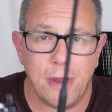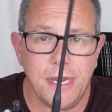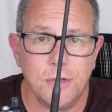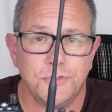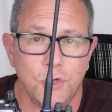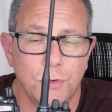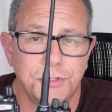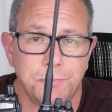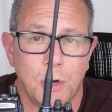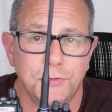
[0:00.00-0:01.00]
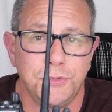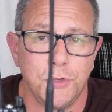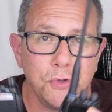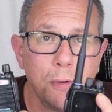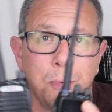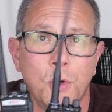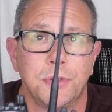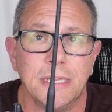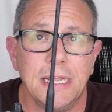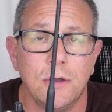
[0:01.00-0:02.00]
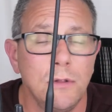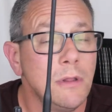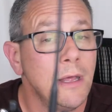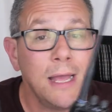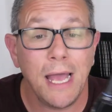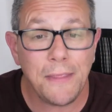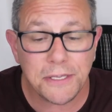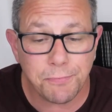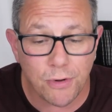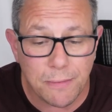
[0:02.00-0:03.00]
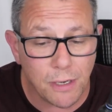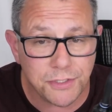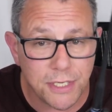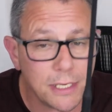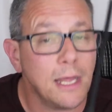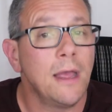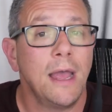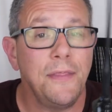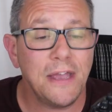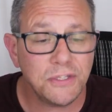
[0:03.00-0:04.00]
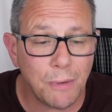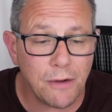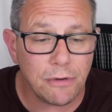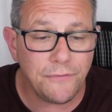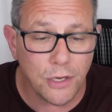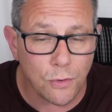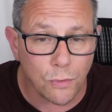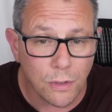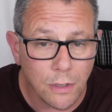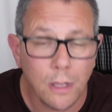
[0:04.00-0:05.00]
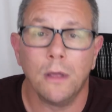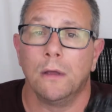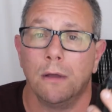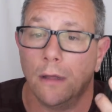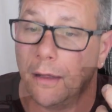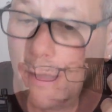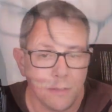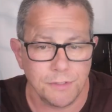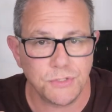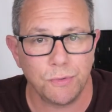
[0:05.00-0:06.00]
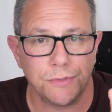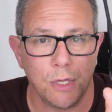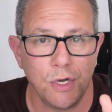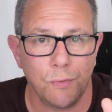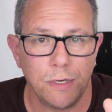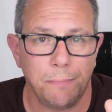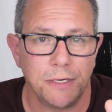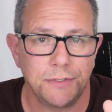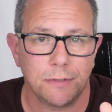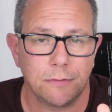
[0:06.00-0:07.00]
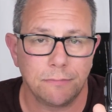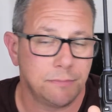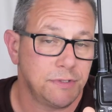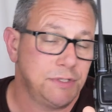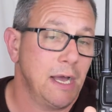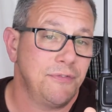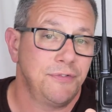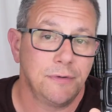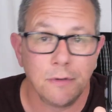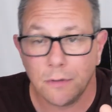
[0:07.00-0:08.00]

radios do what's supposed to do. They're both legal. And that's pretty much it. And that's my review. This one's loaded with a bunch of stuff